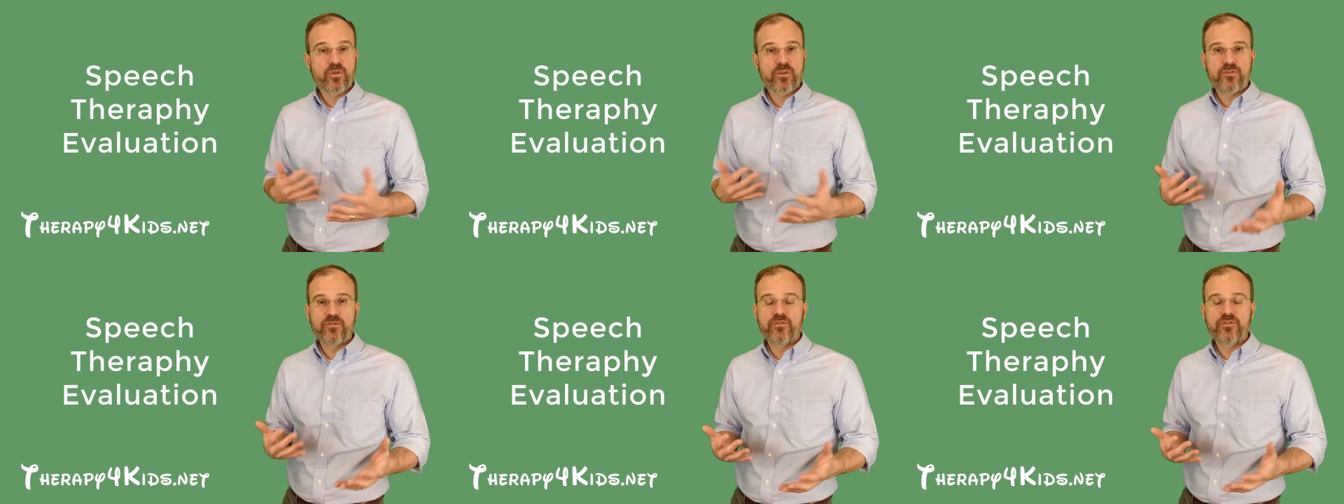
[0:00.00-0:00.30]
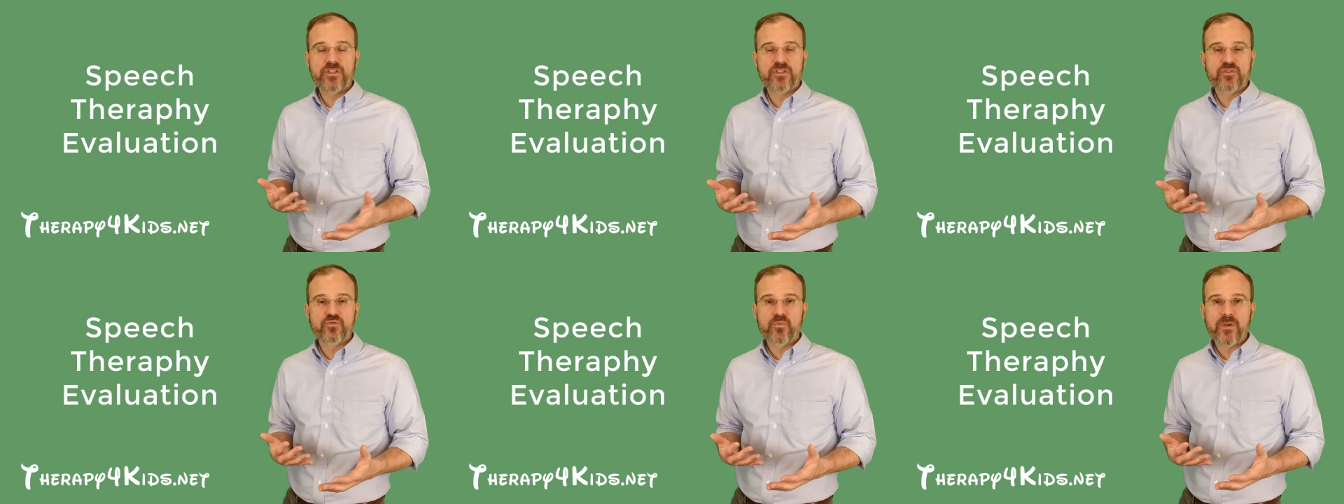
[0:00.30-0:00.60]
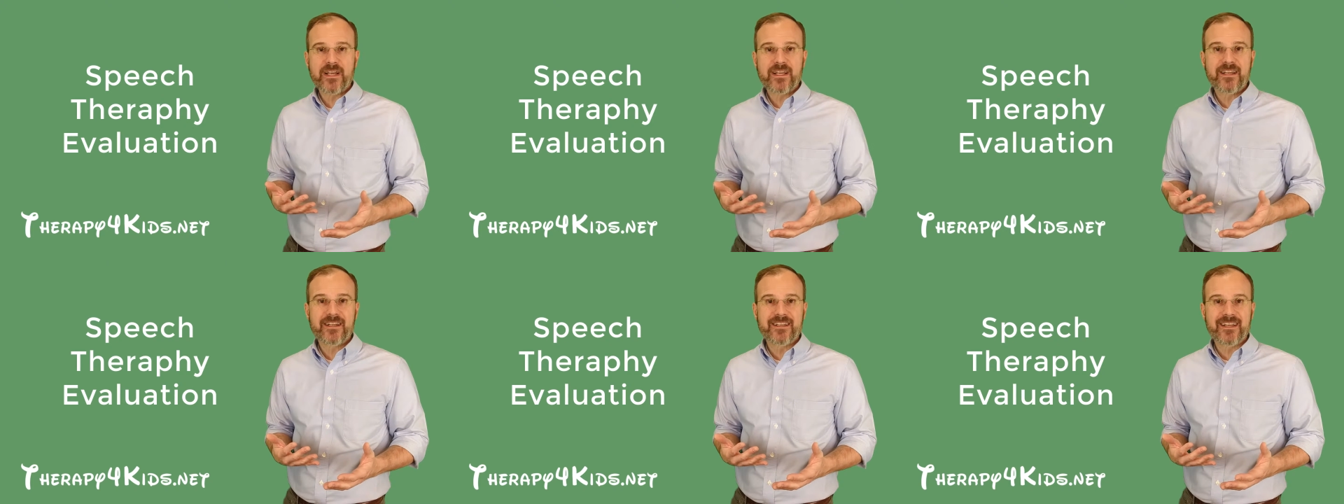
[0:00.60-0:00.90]
or you
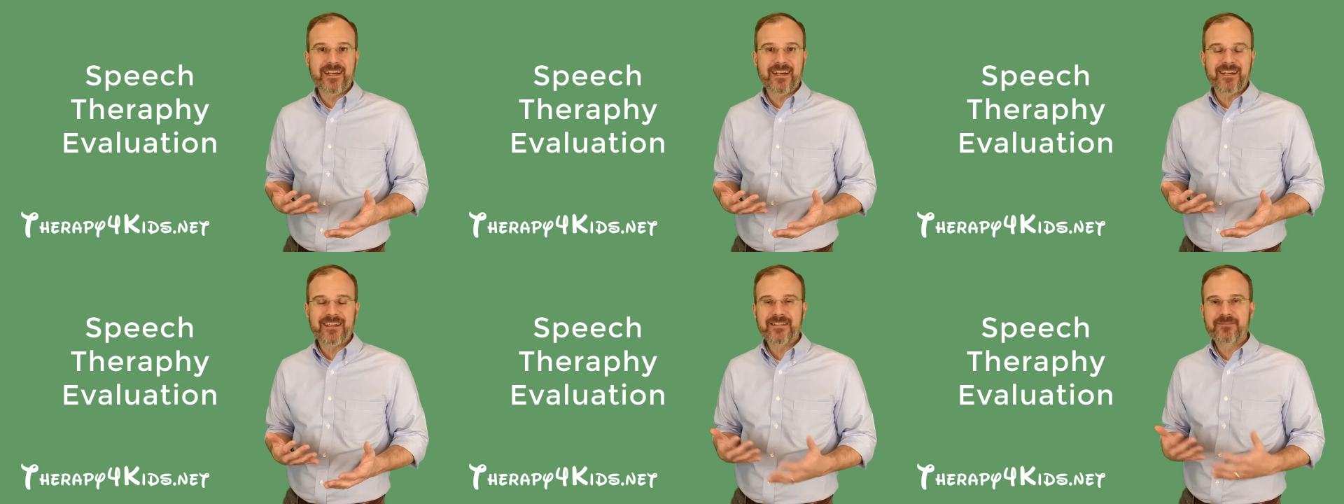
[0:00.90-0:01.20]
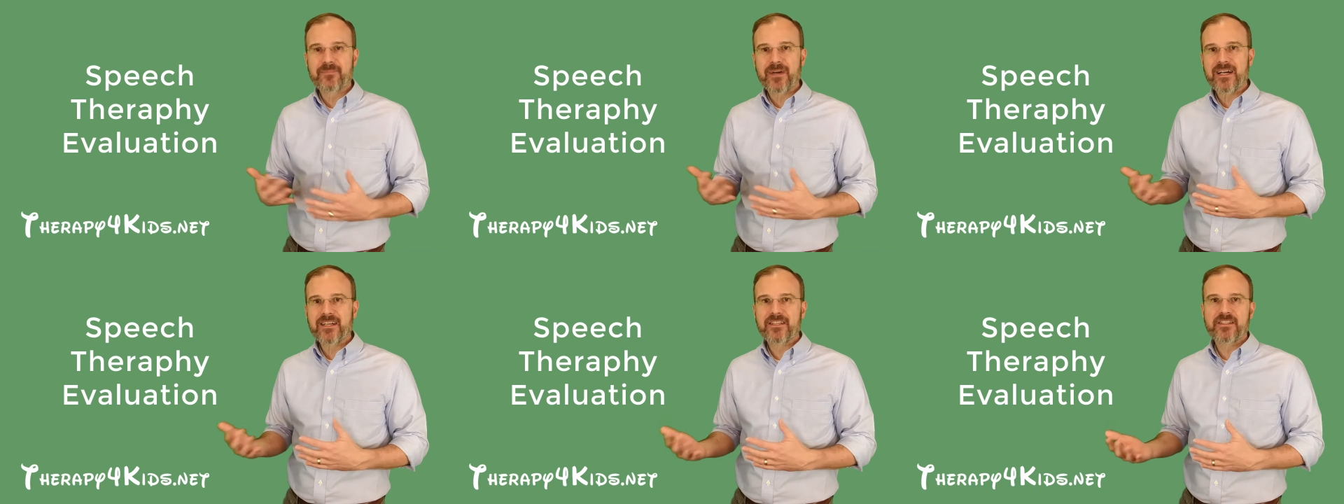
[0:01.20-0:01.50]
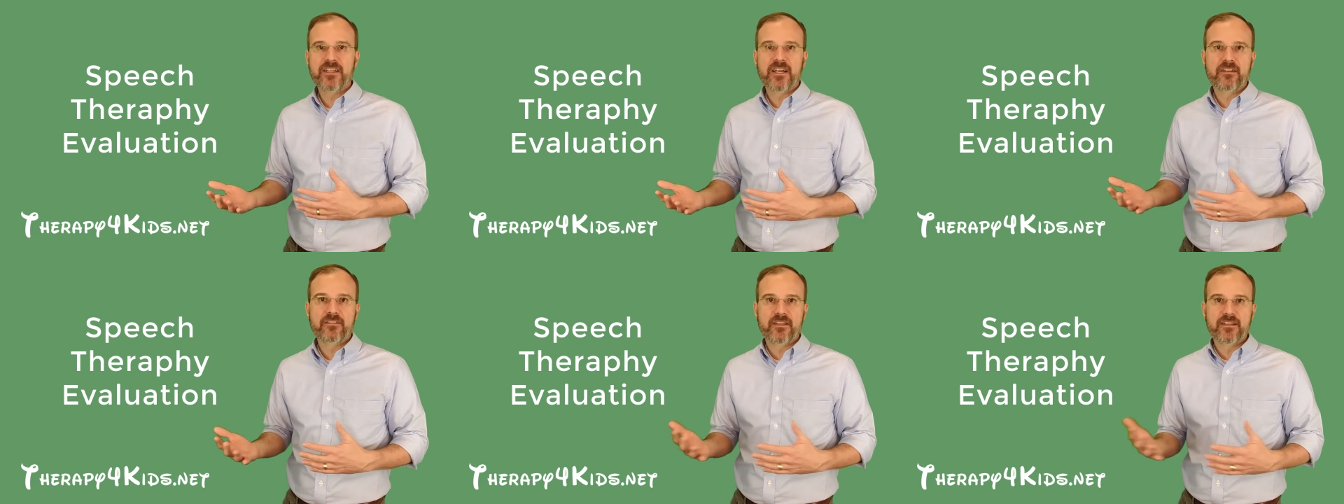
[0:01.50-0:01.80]
just recognize
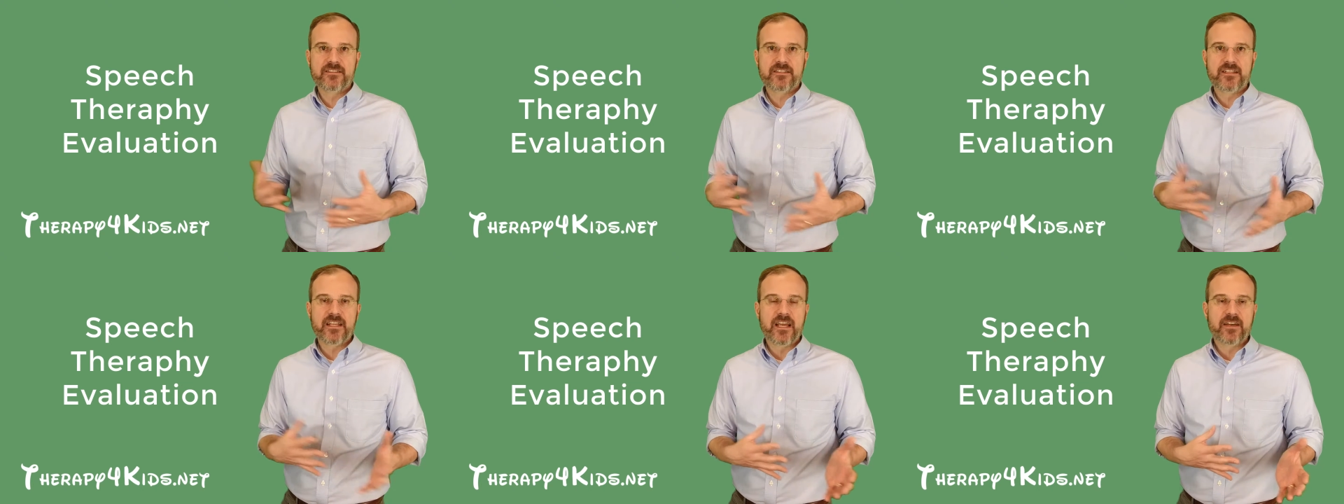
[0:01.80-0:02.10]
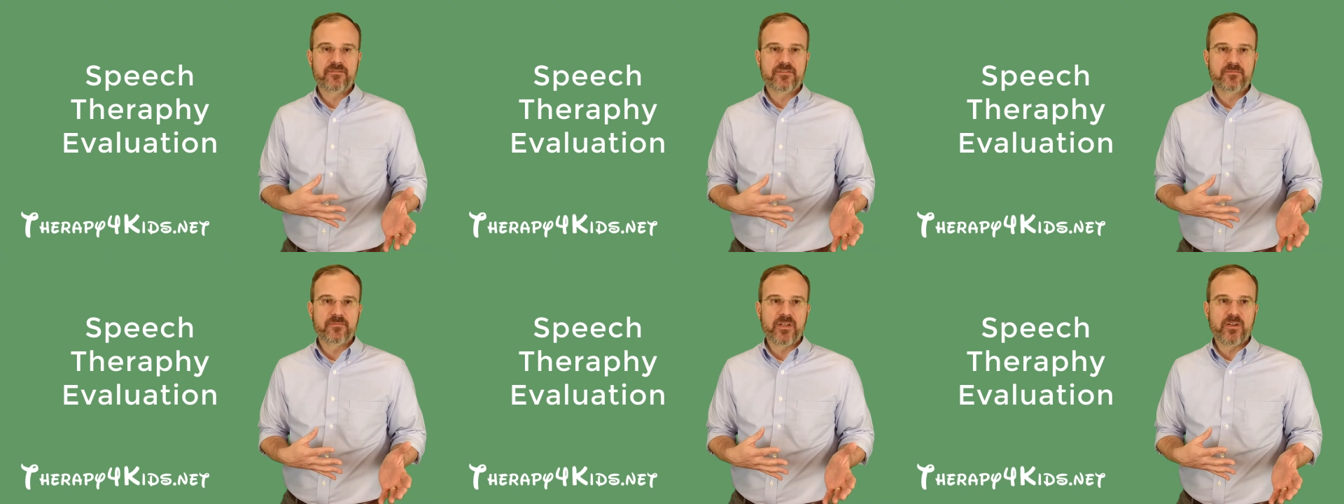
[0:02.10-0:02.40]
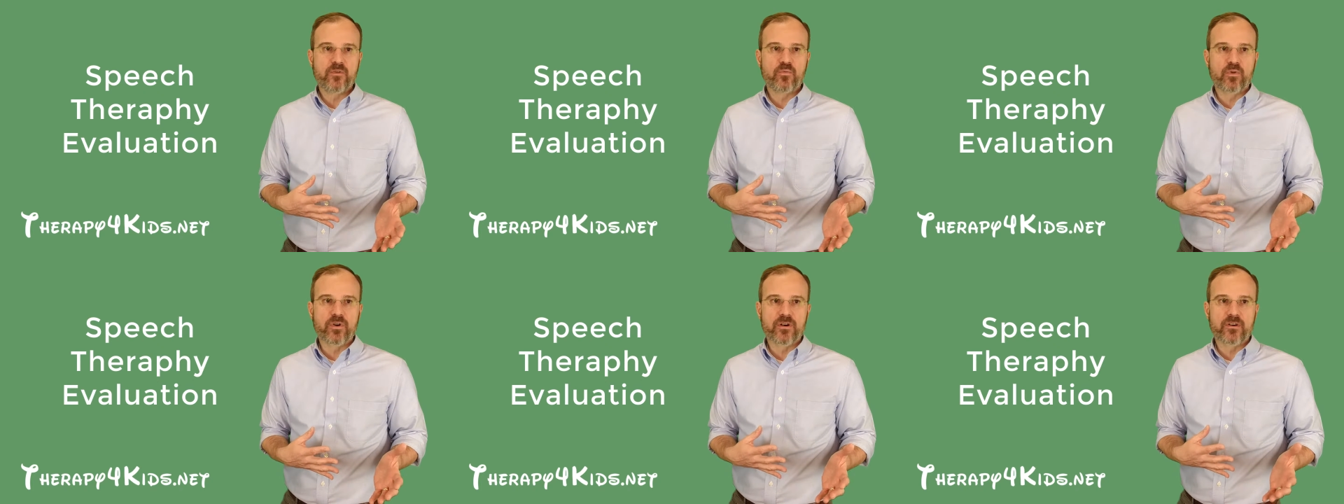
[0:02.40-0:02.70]
my child doesn't have as
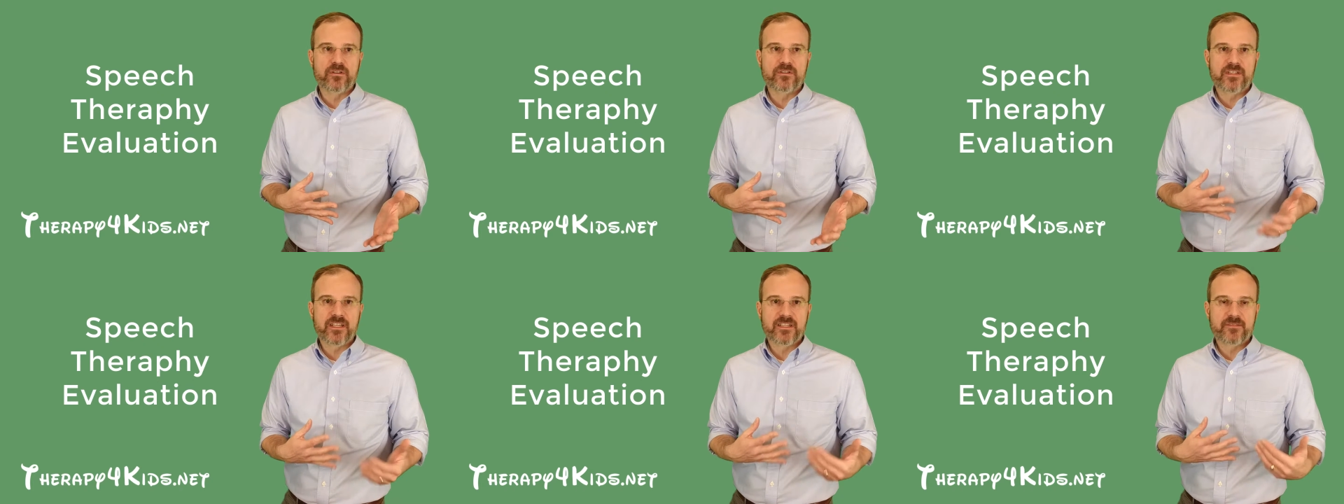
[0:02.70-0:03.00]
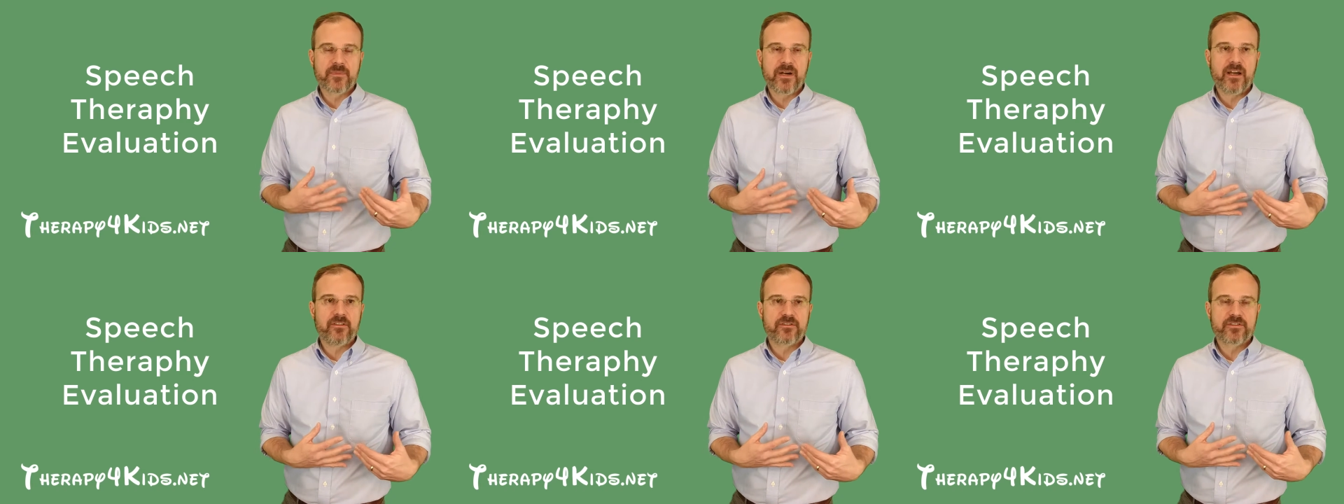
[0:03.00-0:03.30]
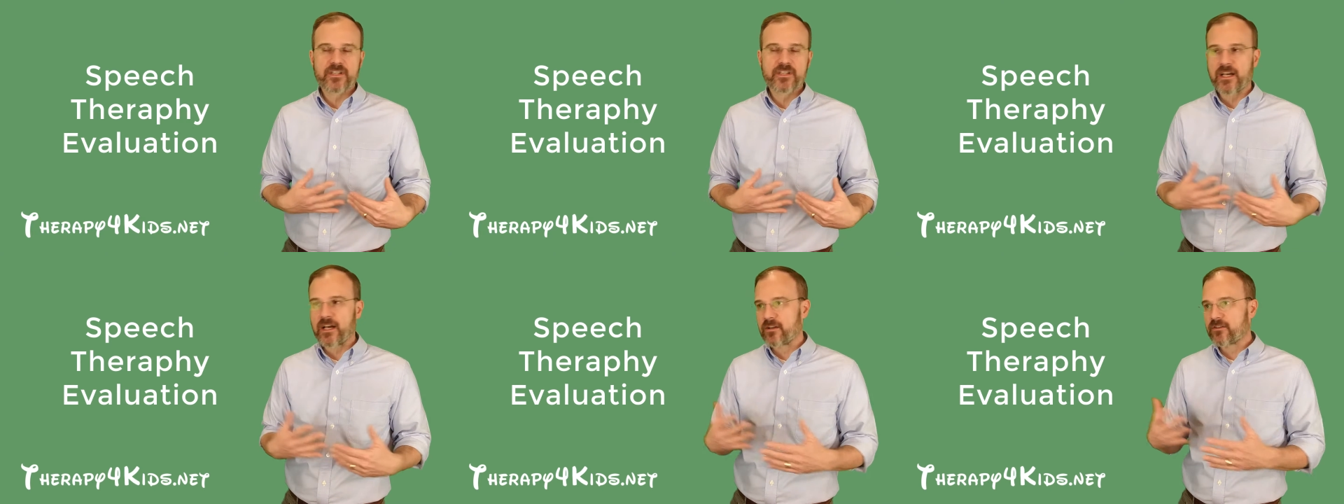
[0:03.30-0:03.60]
many words as
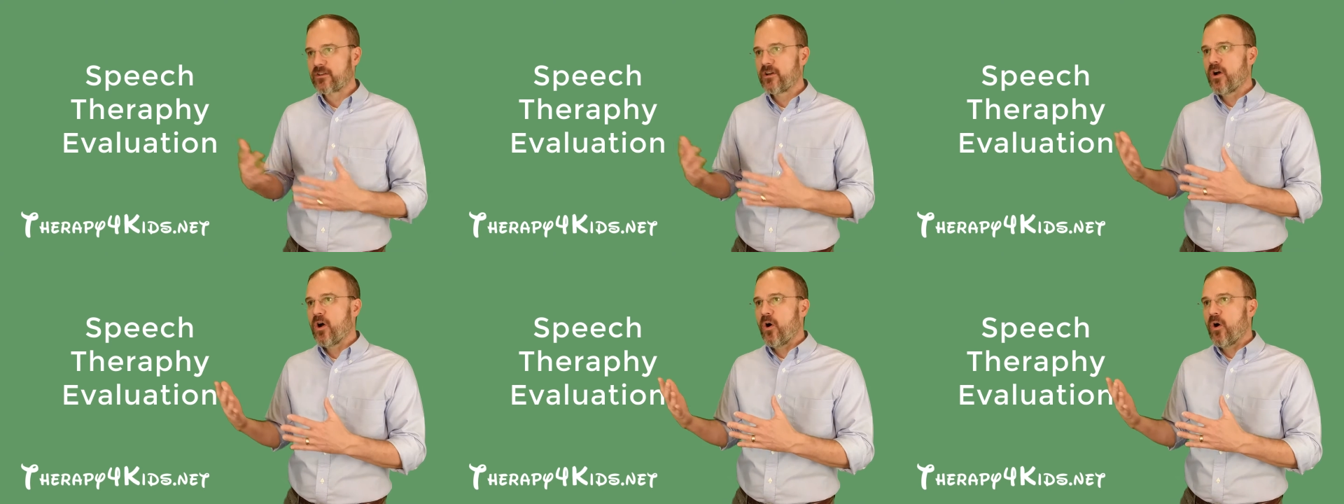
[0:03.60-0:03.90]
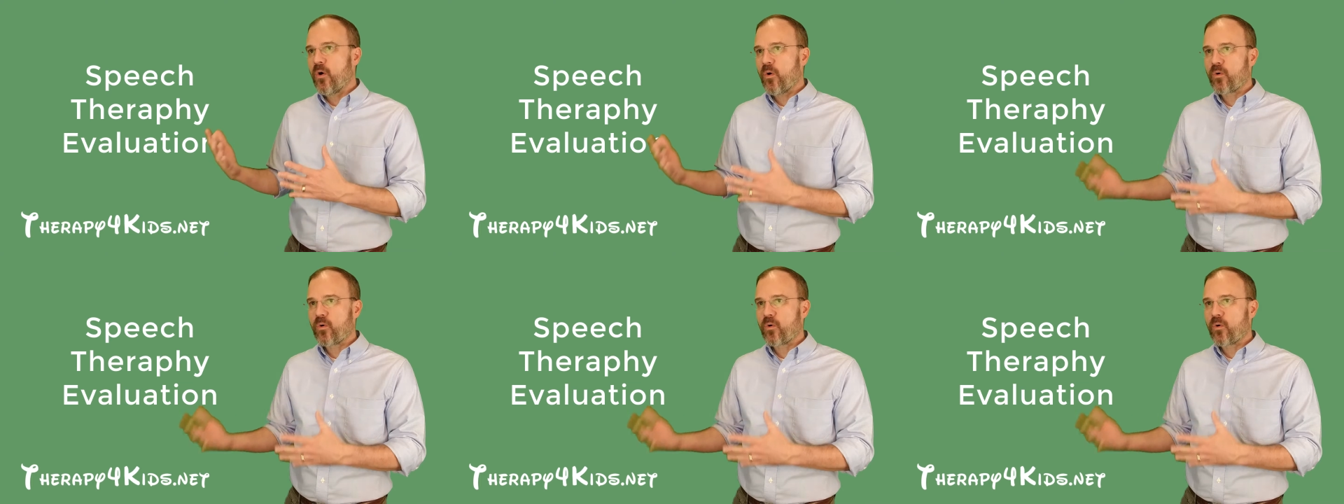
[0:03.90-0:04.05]
my other child,